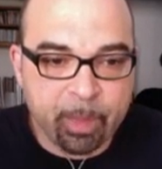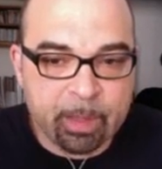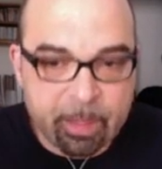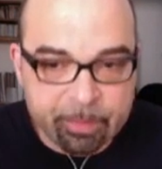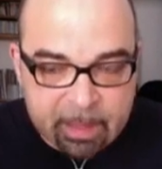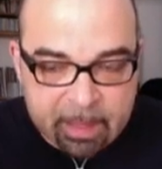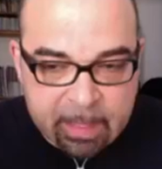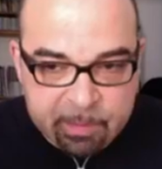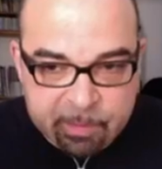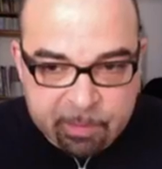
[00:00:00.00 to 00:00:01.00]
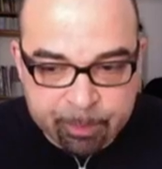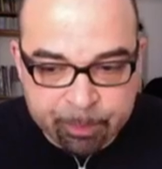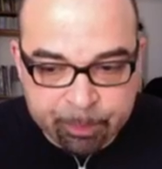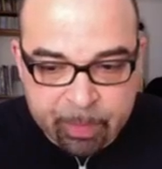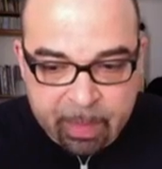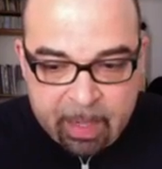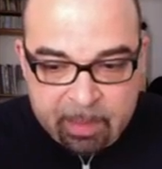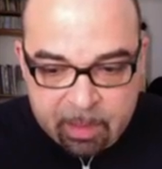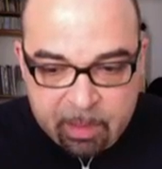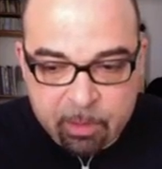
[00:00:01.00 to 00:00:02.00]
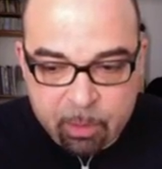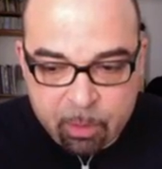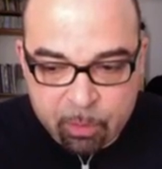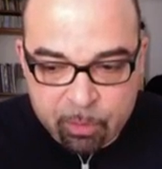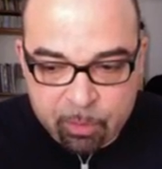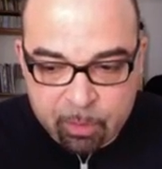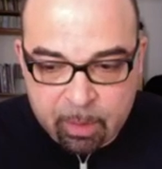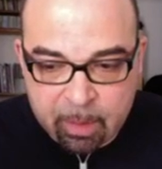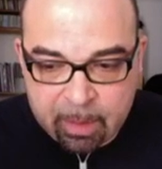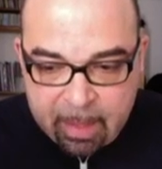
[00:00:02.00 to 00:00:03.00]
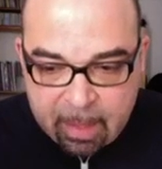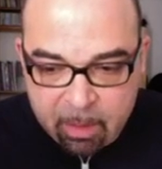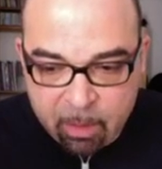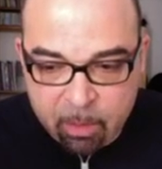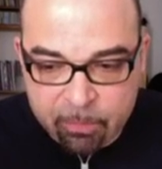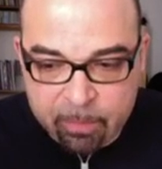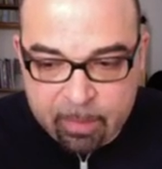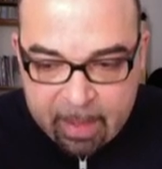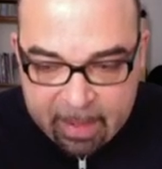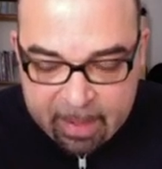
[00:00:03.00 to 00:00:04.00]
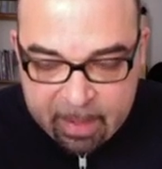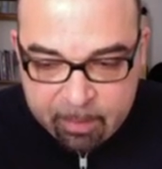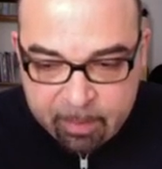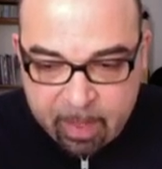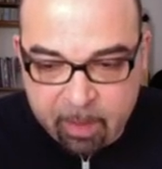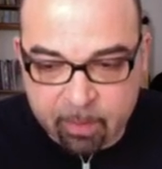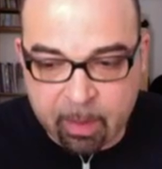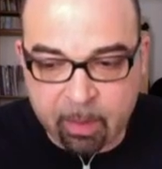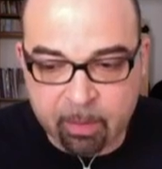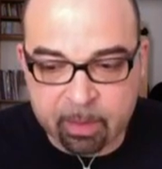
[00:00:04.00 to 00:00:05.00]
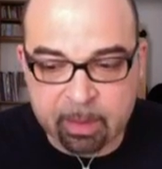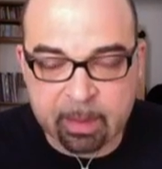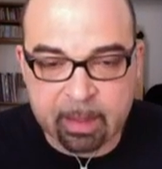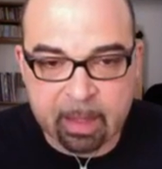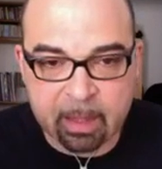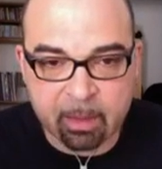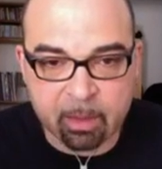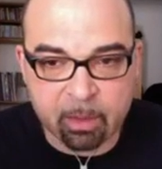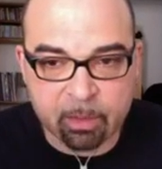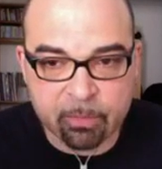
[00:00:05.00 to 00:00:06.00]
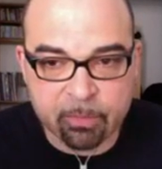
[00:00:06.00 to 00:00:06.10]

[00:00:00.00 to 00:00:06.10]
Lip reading: Nevertheless, I did use a lot of my background and a lot of